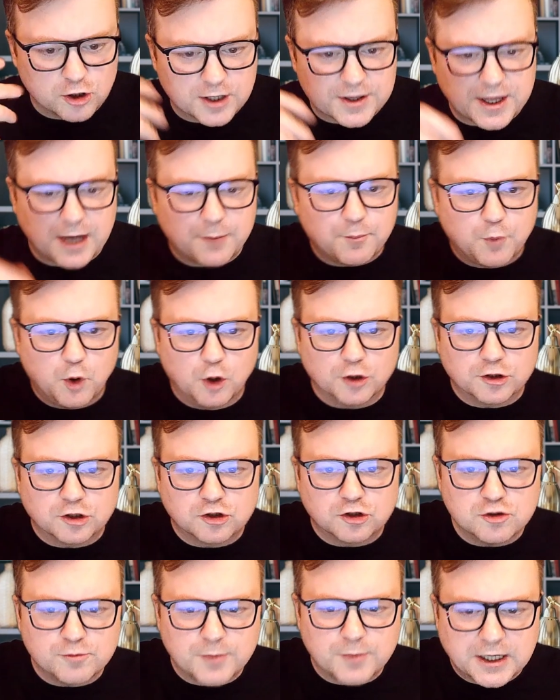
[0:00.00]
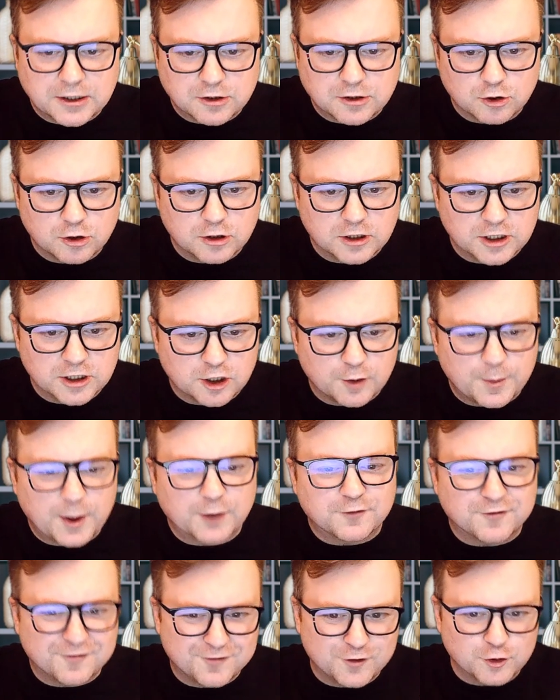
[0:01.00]
that point you made earlier
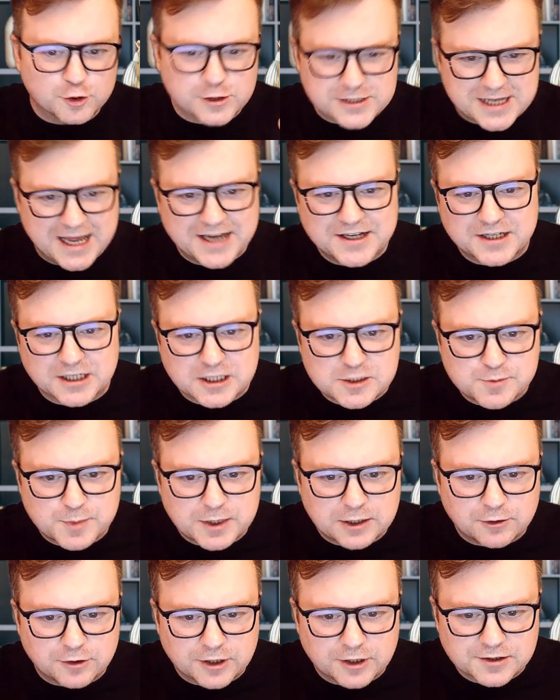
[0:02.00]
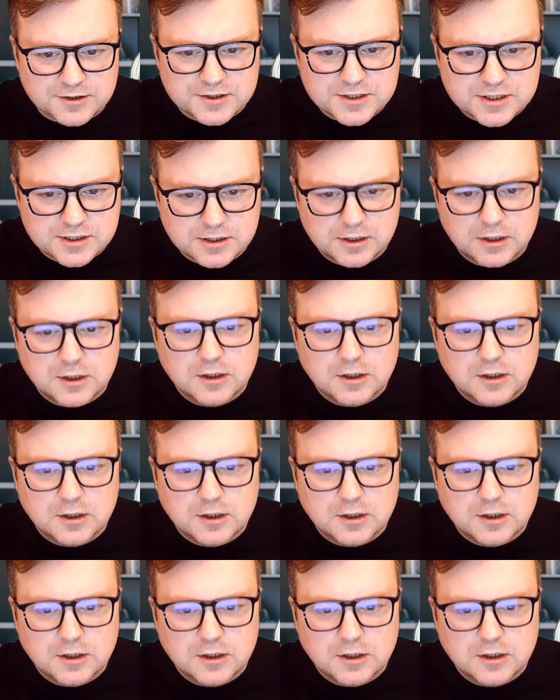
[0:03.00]
about first-hand experience.